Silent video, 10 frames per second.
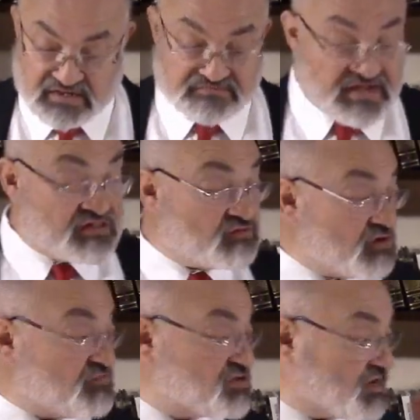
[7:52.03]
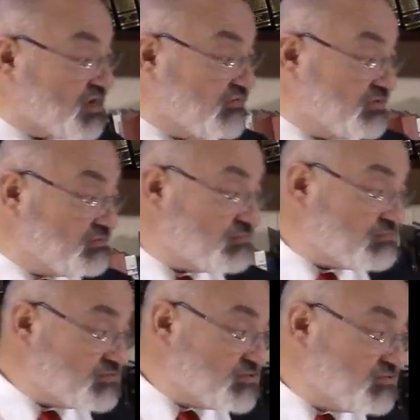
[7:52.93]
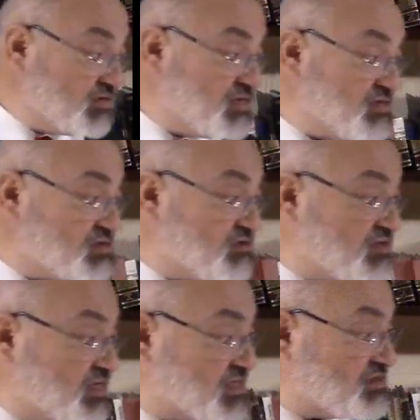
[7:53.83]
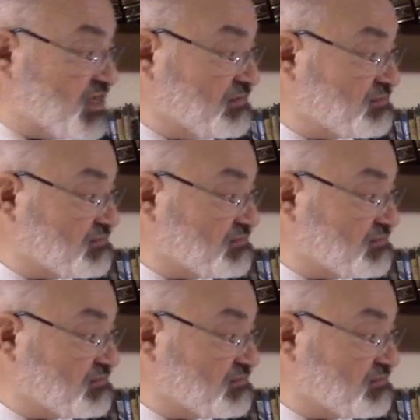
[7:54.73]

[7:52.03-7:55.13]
Then the Romans took over, right? Let's go to the next slide.